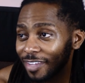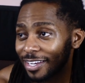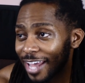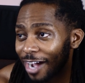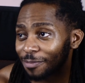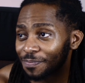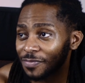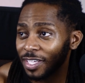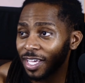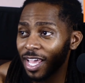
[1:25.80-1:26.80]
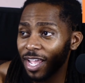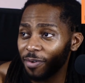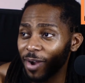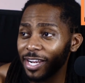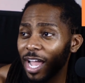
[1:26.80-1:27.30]
now
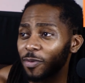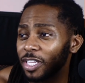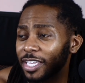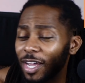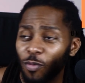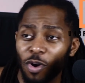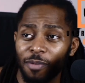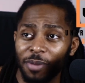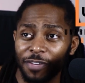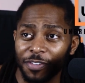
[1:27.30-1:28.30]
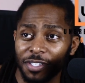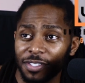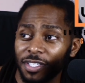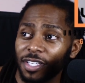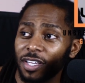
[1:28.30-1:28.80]
right now we're looking at Warren Buffett.
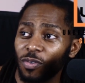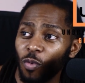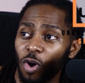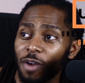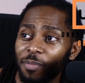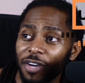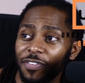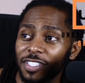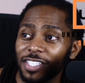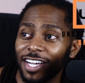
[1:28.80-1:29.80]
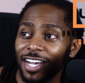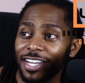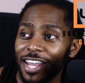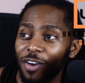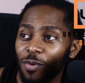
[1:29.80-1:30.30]
Warren Buffett's
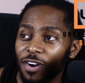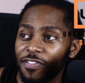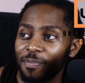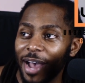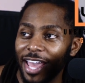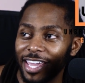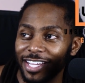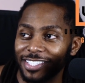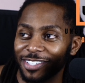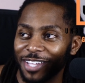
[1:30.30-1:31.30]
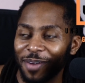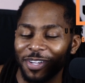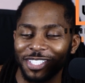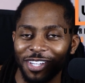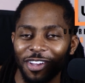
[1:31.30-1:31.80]
net worth by age. Okay, I'm going
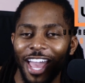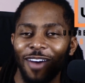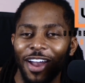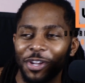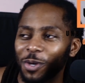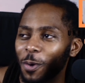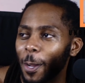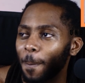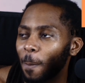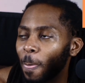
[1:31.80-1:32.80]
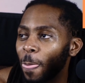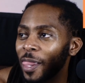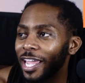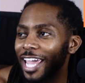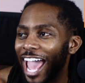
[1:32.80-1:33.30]
to show you how I do it
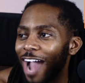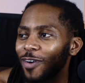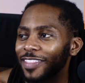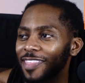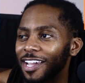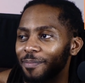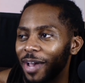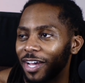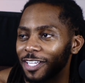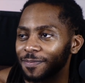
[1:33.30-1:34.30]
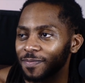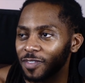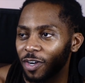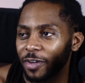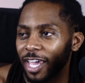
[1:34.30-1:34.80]
and how I think about it.
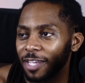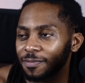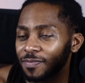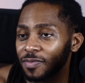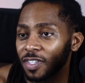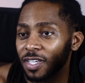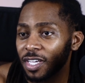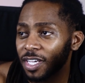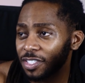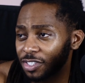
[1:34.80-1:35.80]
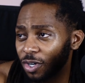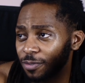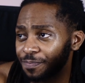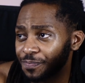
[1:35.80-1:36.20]
Okay. So